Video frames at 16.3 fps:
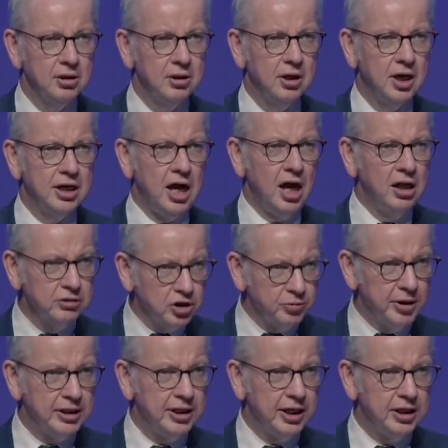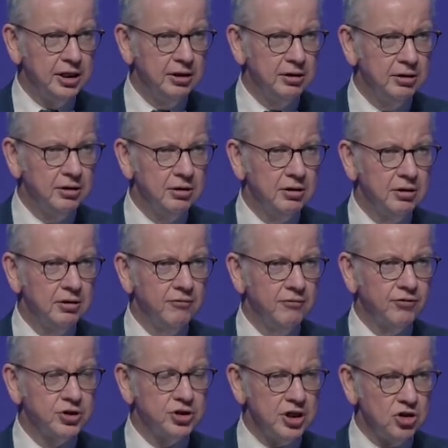And ultimately, for
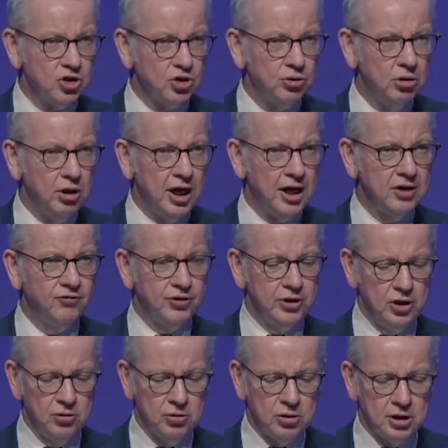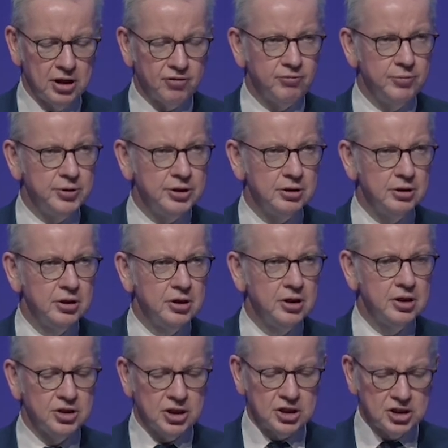central and for local government,
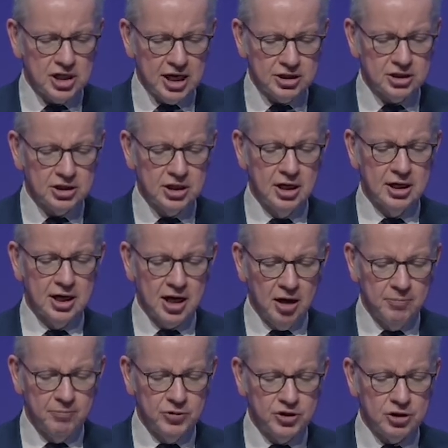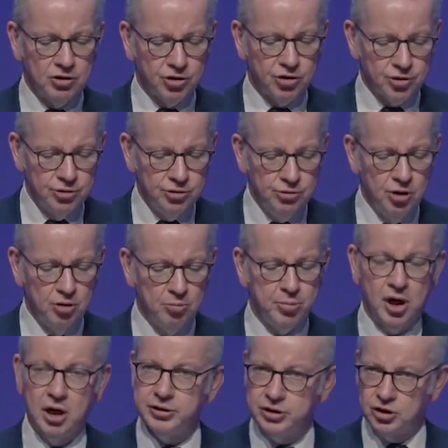success comes through
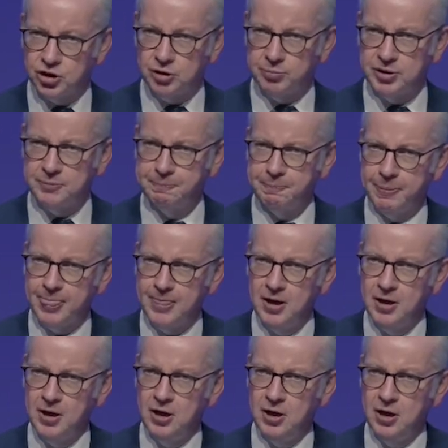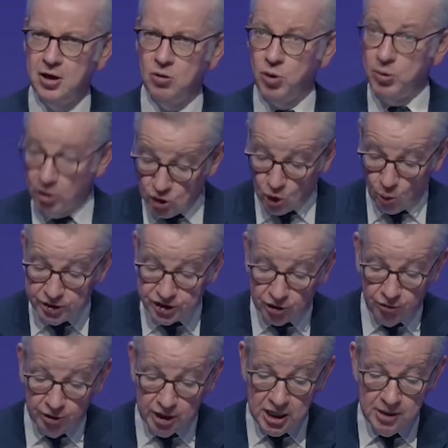partnership. We won't always
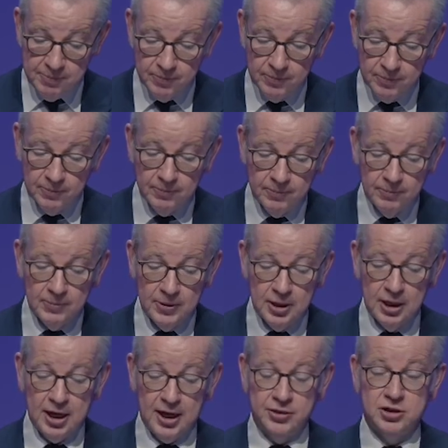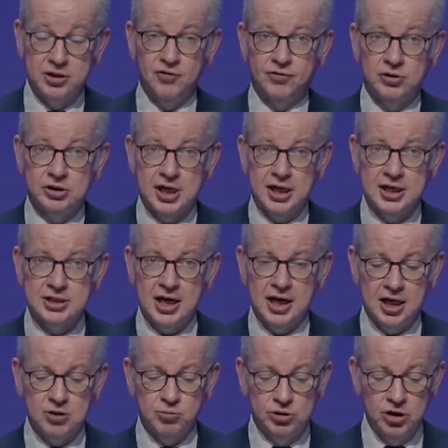agree, and the difficult days ahead
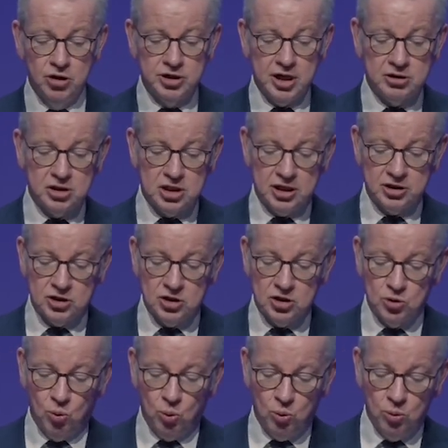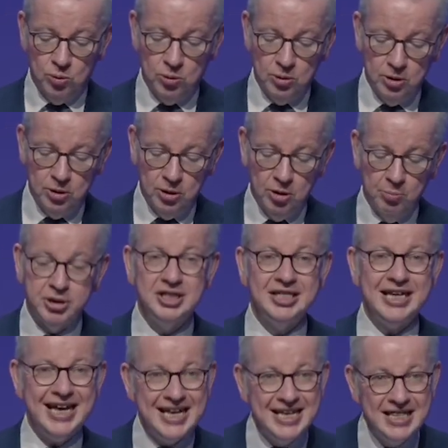will no doubt test us all. But it's
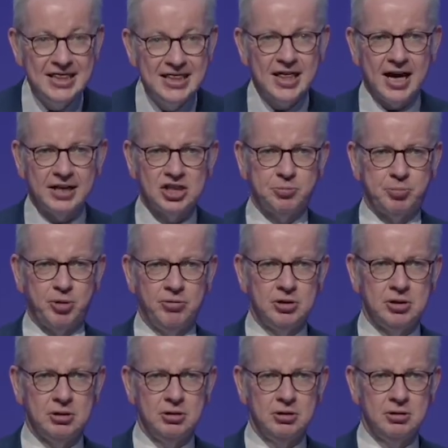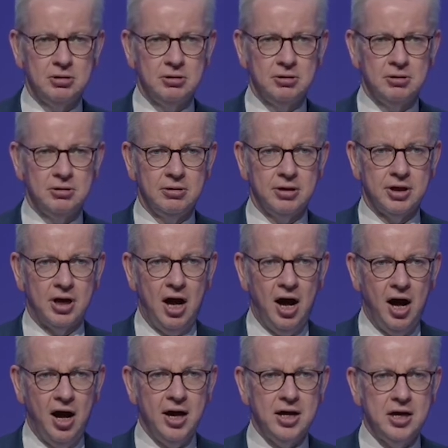in that spirit that
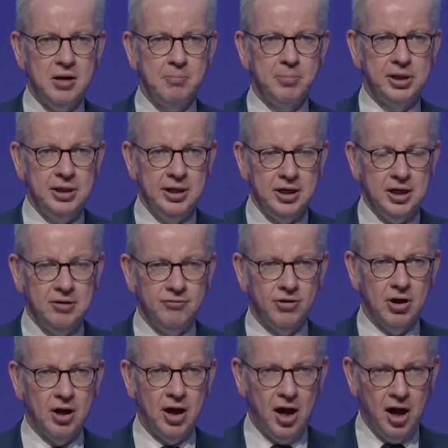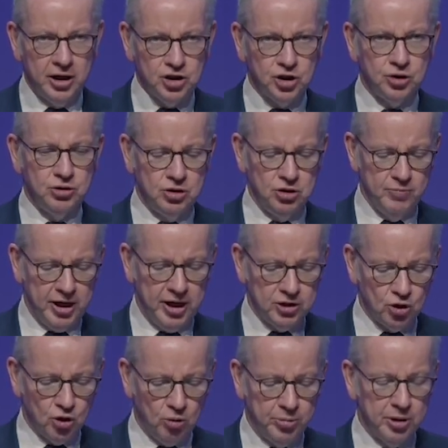I believe I should do my job.